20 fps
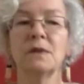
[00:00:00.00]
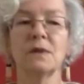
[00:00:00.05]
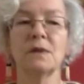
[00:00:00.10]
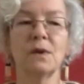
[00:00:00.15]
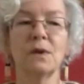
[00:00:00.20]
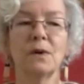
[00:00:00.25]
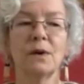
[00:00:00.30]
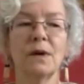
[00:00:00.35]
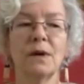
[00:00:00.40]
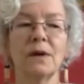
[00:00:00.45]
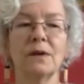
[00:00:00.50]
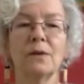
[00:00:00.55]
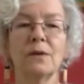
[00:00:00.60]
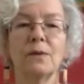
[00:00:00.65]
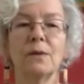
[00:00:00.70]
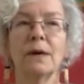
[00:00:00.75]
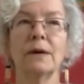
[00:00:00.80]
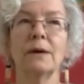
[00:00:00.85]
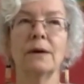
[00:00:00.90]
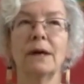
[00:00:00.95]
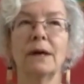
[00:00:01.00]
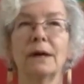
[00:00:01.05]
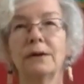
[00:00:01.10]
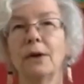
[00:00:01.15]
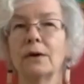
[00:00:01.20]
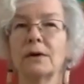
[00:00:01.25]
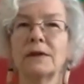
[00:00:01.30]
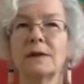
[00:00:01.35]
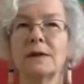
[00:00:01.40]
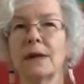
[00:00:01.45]
So I'll go out and I'll
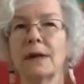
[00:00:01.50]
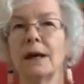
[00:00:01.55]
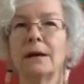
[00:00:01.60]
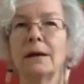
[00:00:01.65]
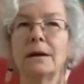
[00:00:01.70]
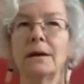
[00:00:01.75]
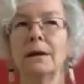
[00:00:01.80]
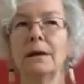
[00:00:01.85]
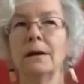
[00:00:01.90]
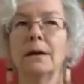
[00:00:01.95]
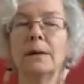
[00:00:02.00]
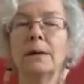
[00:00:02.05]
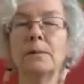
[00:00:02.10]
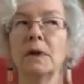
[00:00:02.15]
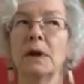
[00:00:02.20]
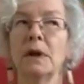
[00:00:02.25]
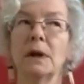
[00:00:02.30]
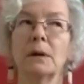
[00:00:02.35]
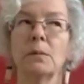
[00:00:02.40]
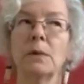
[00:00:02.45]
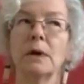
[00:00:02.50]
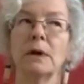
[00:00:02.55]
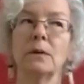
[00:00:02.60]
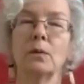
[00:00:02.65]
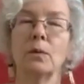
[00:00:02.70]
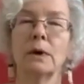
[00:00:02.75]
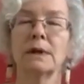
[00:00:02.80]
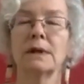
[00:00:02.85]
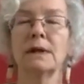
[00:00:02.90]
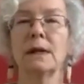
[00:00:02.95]
notice that I'm thinking about the
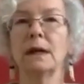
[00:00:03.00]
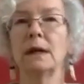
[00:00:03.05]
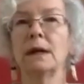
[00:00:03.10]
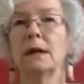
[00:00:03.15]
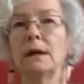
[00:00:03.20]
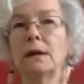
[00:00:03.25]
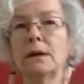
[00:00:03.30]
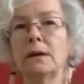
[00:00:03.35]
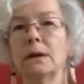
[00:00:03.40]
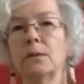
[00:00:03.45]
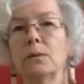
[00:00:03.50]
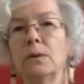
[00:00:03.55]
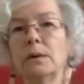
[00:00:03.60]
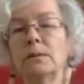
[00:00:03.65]
workday or